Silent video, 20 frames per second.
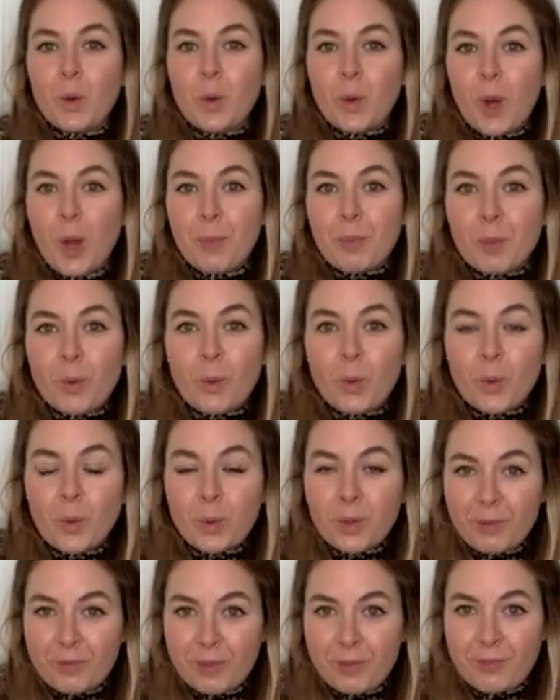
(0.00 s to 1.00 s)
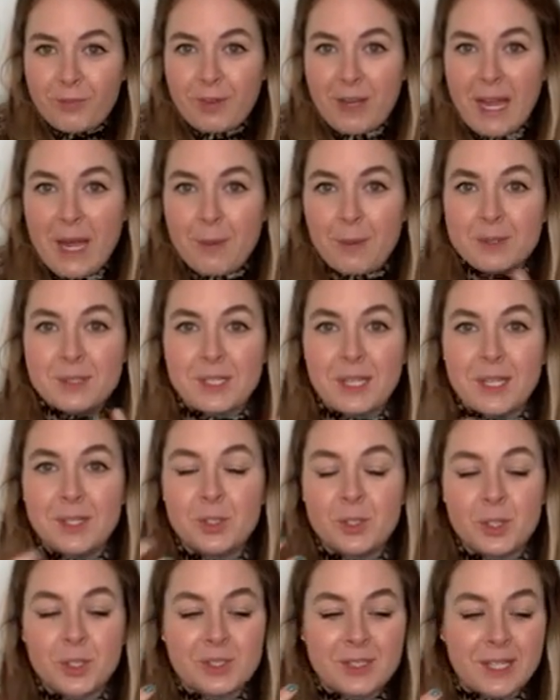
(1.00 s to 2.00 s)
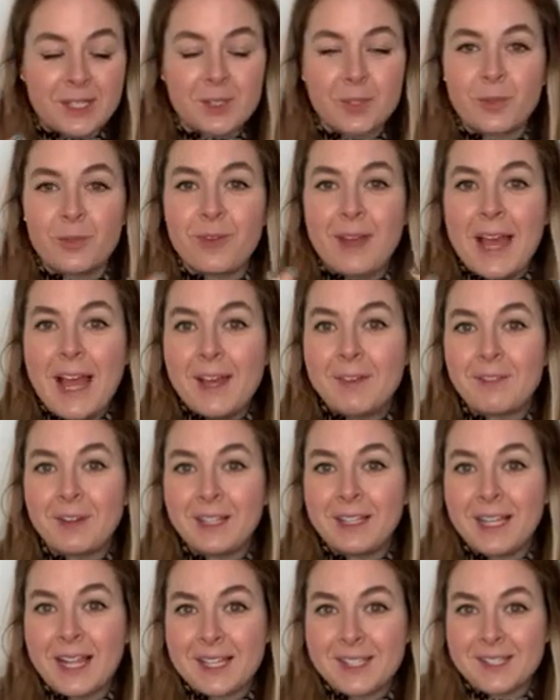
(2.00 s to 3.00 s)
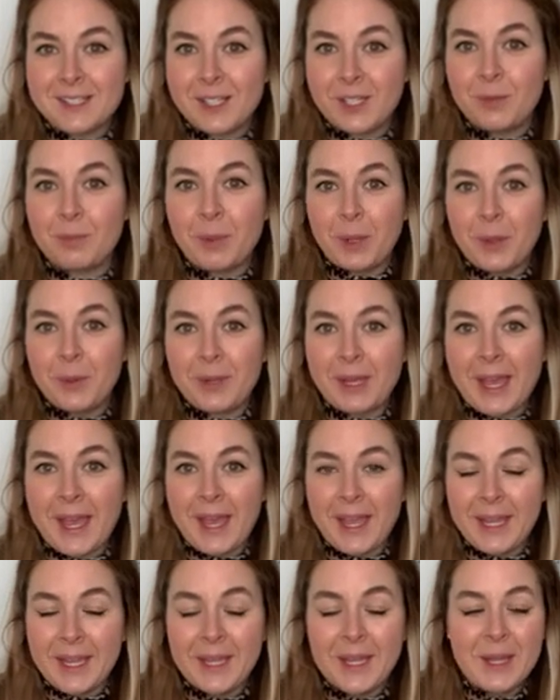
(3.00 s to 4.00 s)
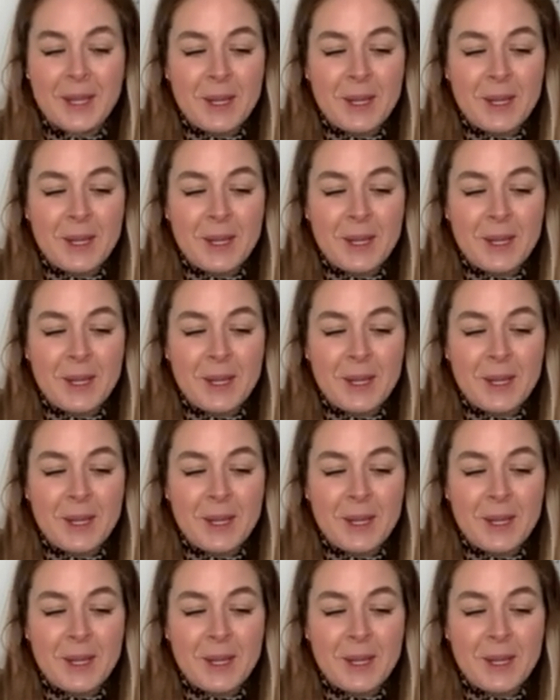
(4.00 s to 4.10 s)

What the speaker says: up all of the flowers and just that sort of everlasting bouquet.